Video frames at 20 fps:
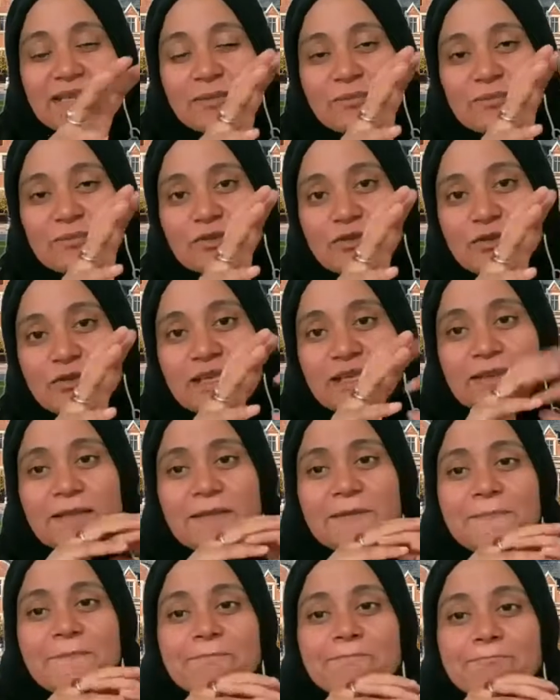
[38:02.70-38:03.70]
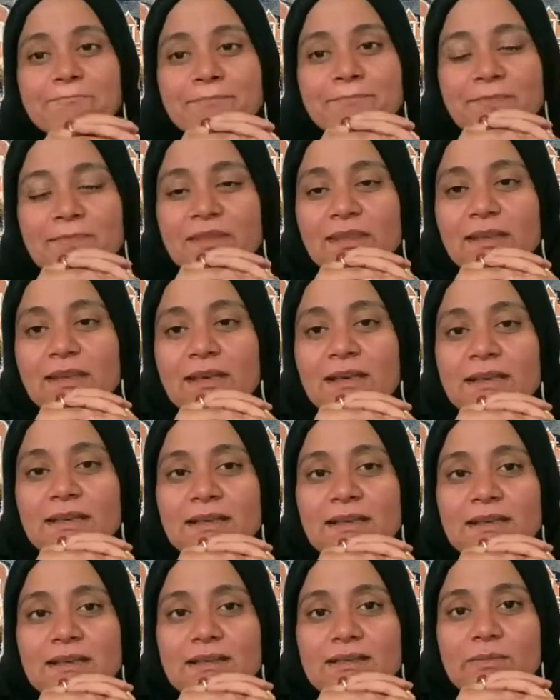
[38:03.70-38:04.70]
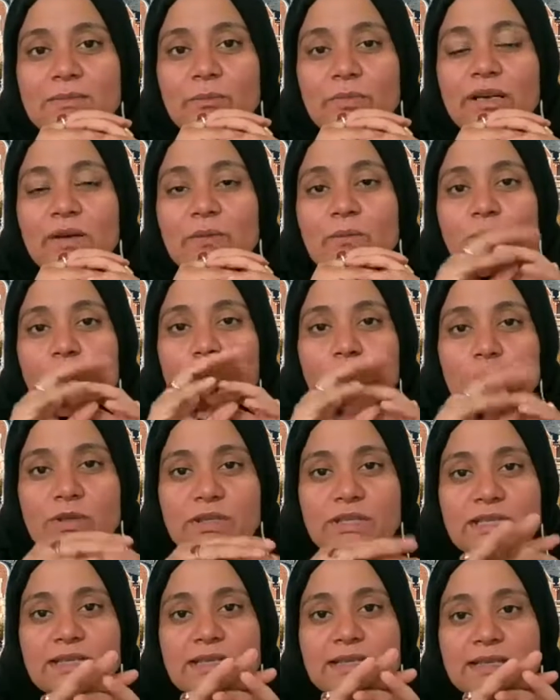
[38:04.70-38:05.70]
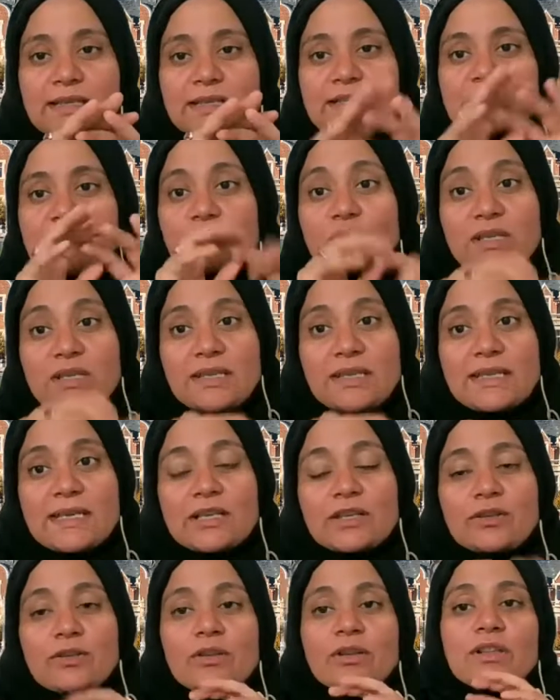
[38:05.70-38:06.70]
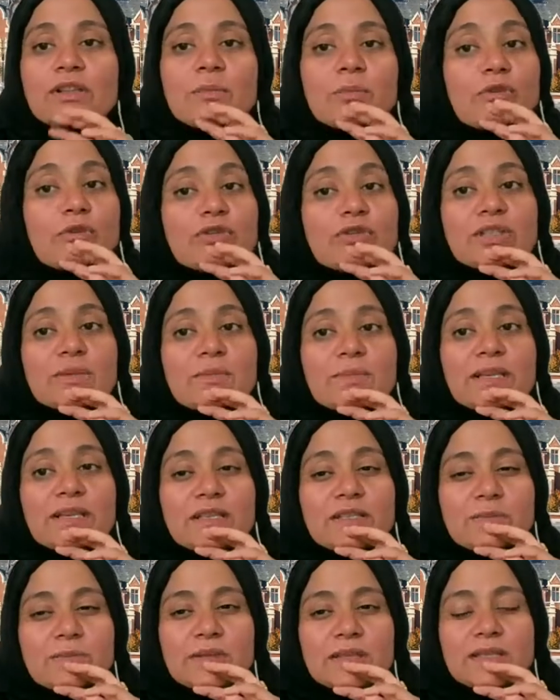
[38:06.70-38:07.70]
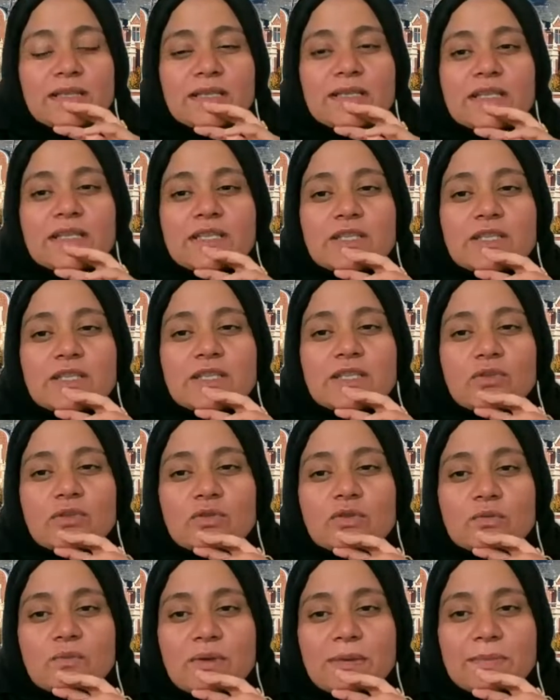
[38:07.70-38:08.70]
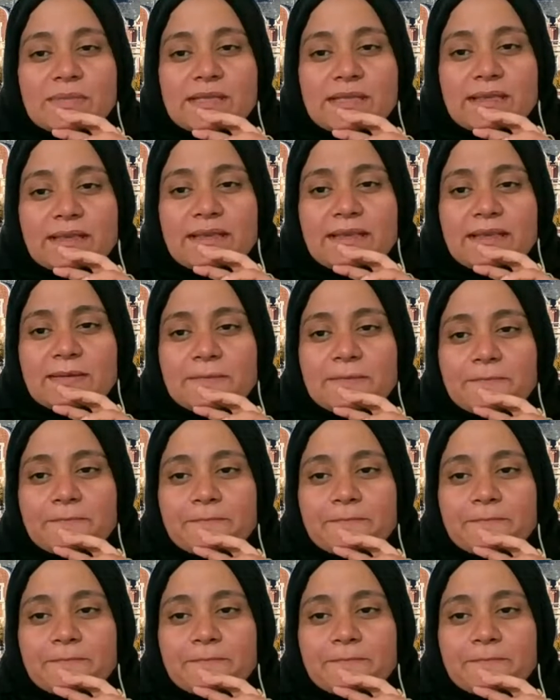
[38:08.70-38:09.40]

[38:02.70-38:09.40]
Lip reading: come together. But more details, you can get it on the Project Management Institute's website.